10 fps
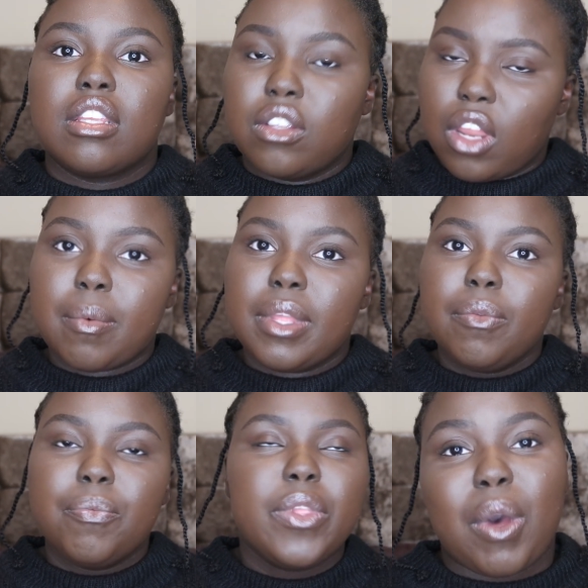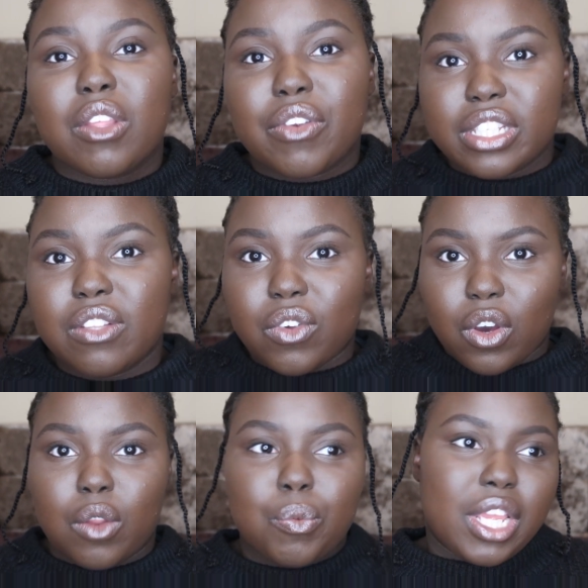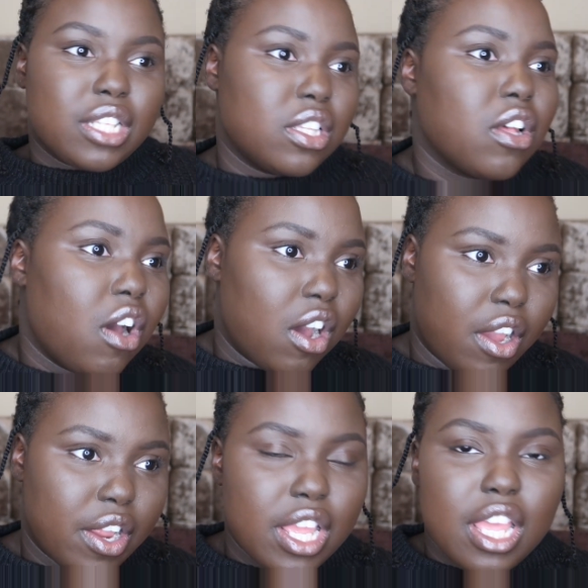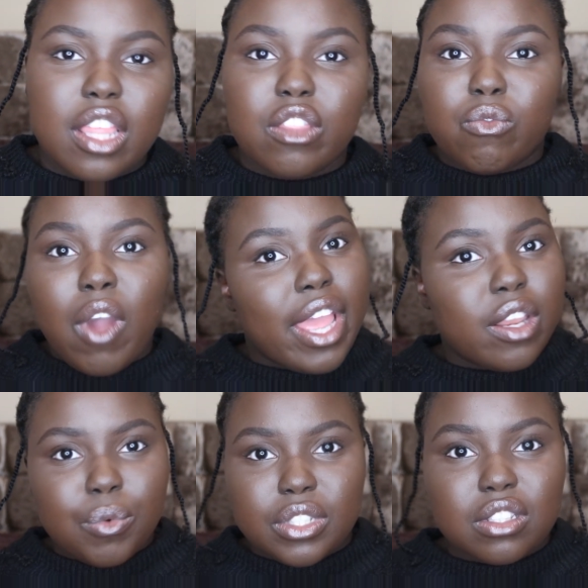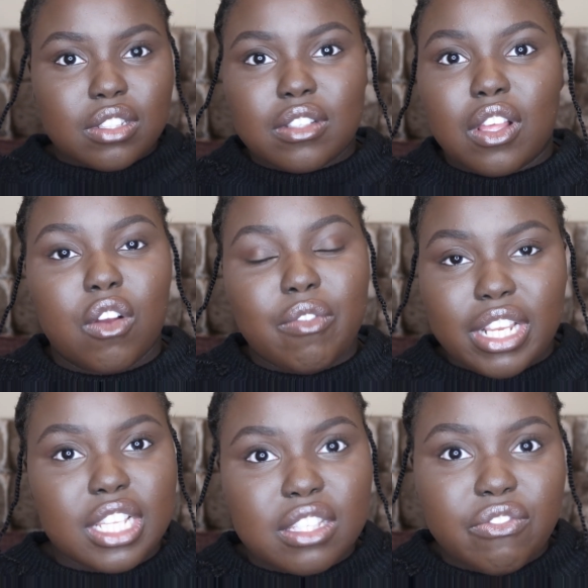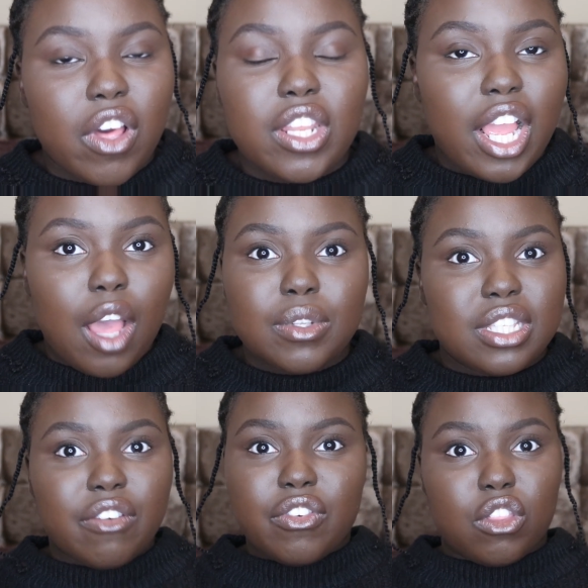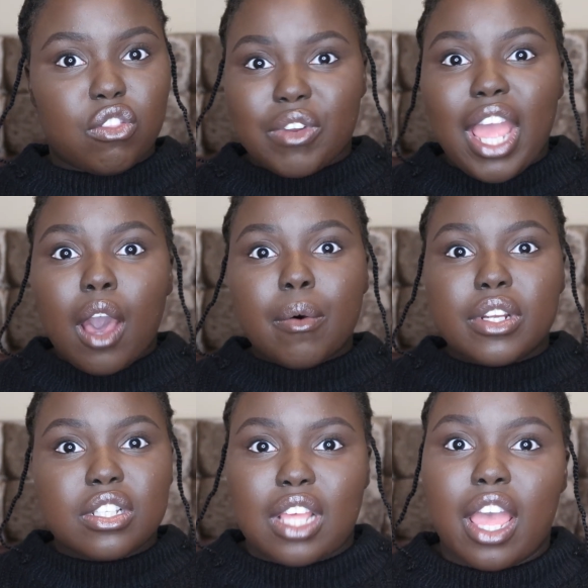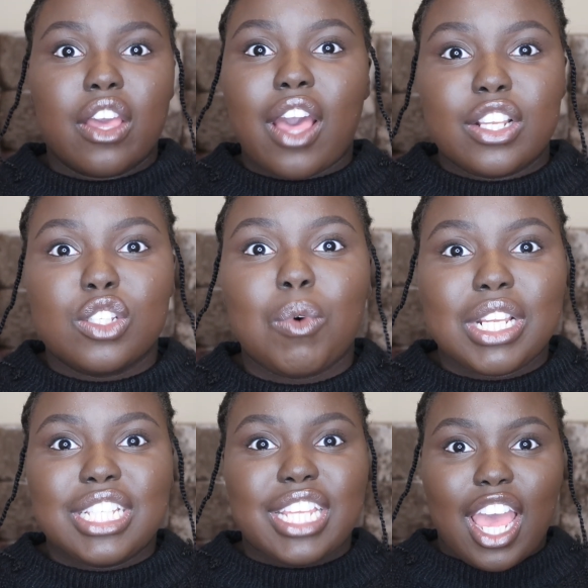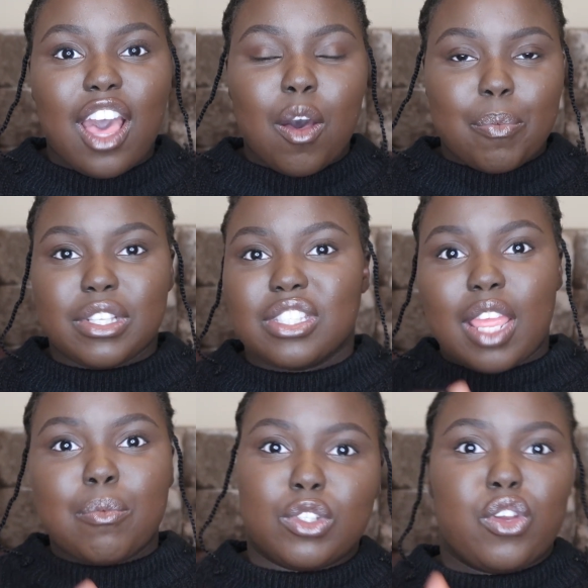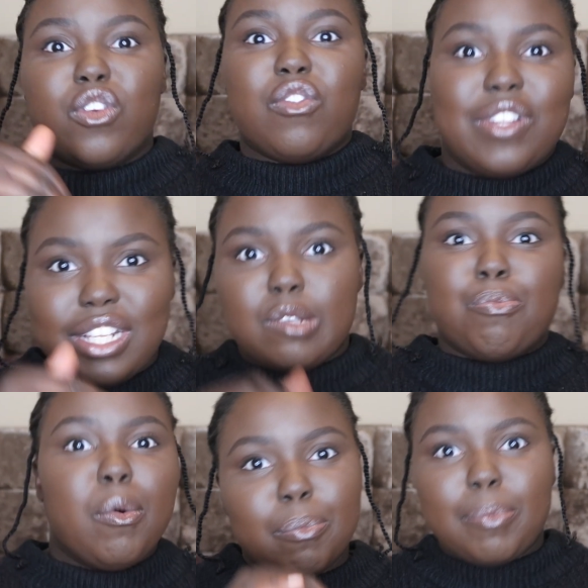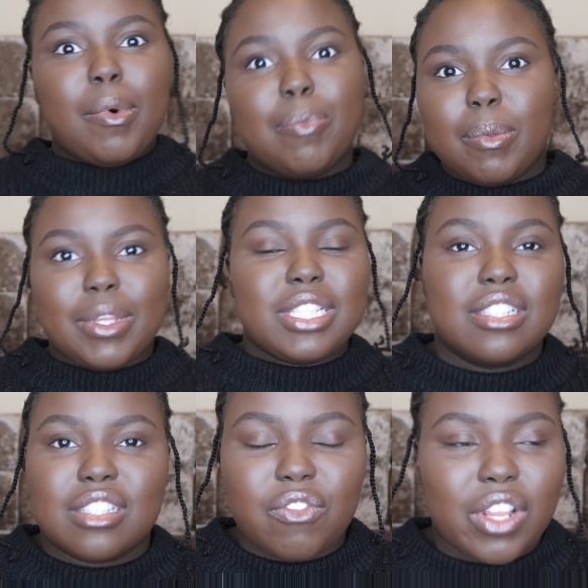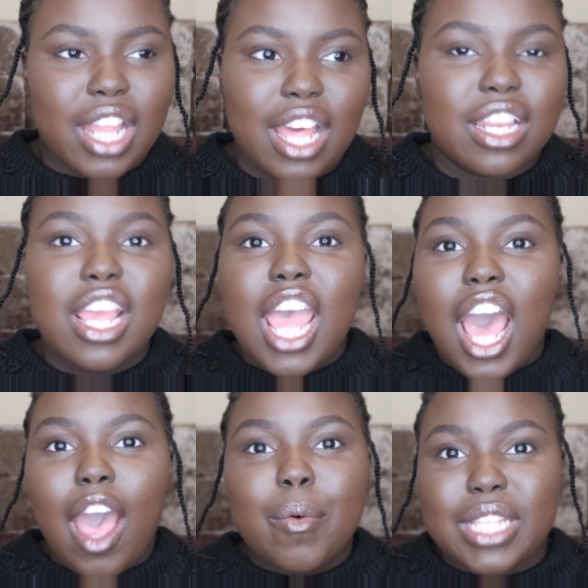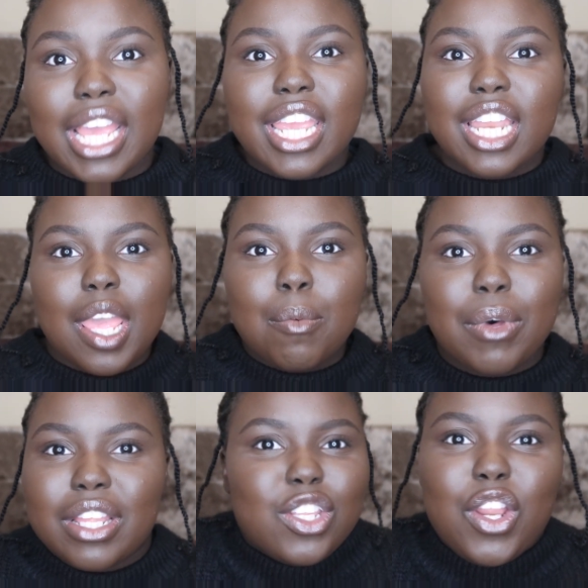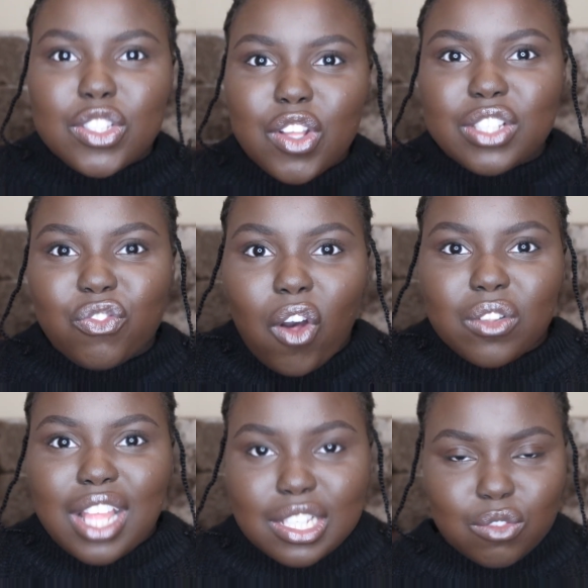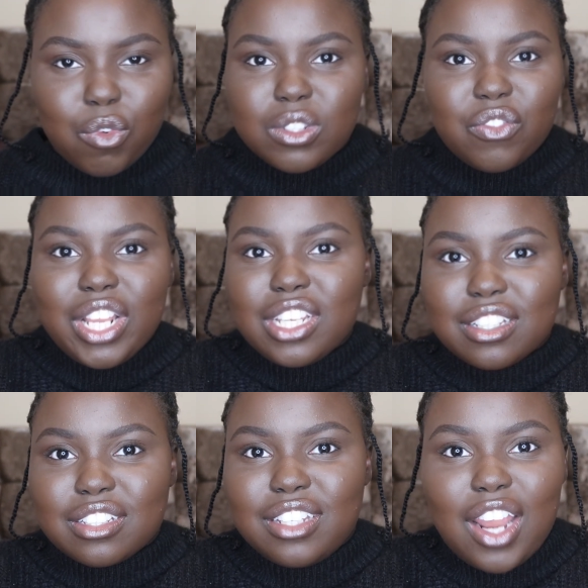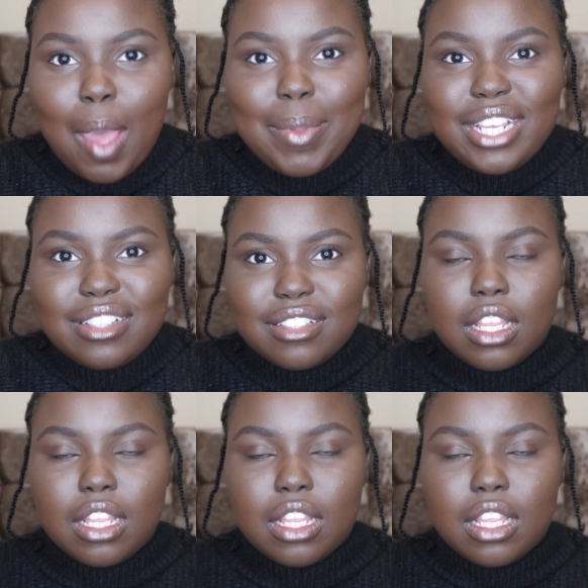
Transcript: You know what I mean? By the grace of God, we get to the car. The ride was horrendous. It felt like I was there for 3 hours. I just wanted to get up, and Sabe was going over these bumpy bits and stuff like that, and I was hating him, but you know, it's not his fault. That's the roads of England, you know what I mean?